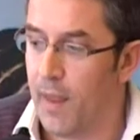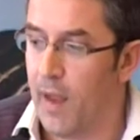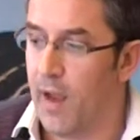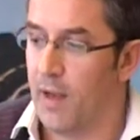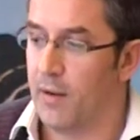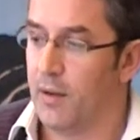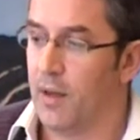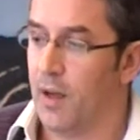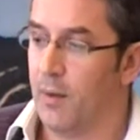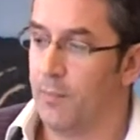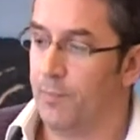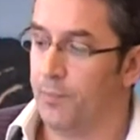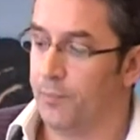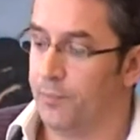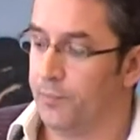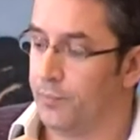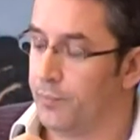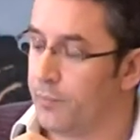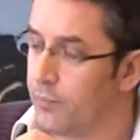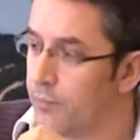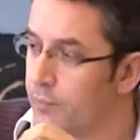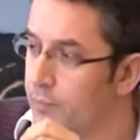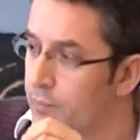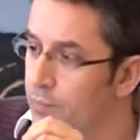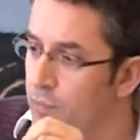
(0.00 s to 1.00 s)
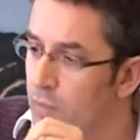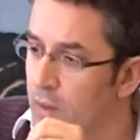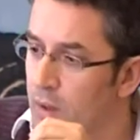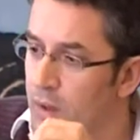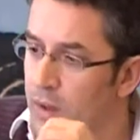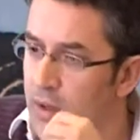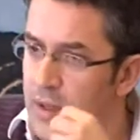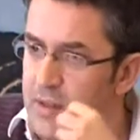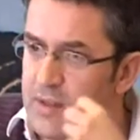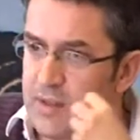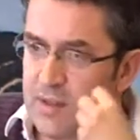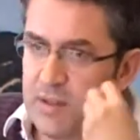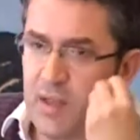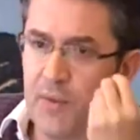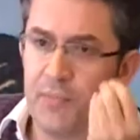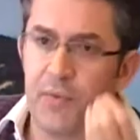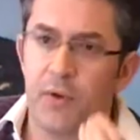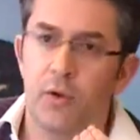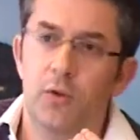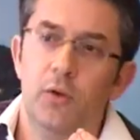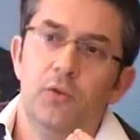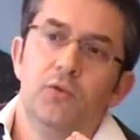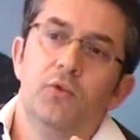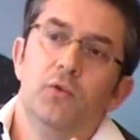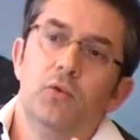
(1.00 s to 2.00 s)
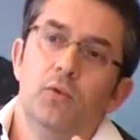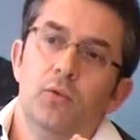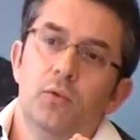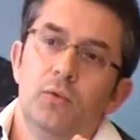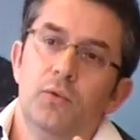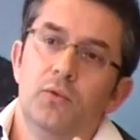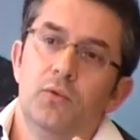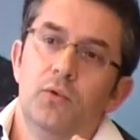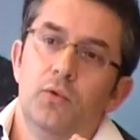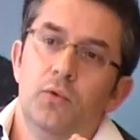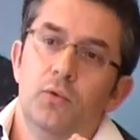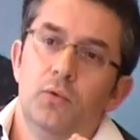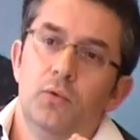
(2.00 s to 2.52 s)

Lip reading: And it's difficult to